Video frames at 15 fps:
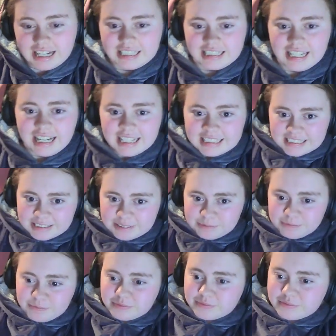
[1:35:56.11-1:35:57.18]
And that
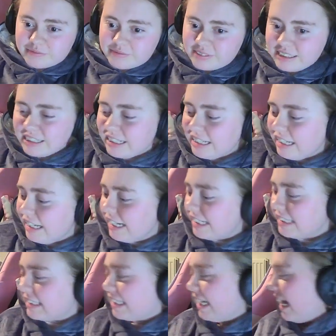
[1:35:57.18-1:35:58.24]

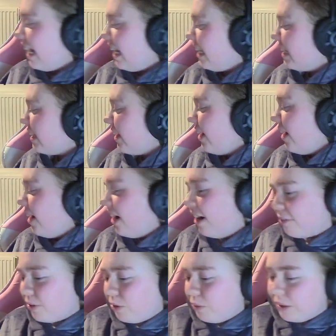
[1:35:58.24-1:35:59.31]
is the end
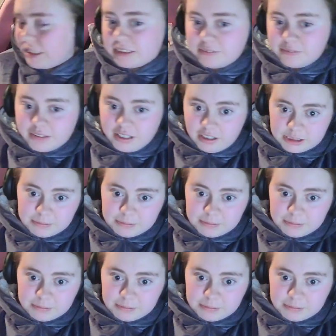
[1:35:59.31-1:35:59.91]
of Quest for the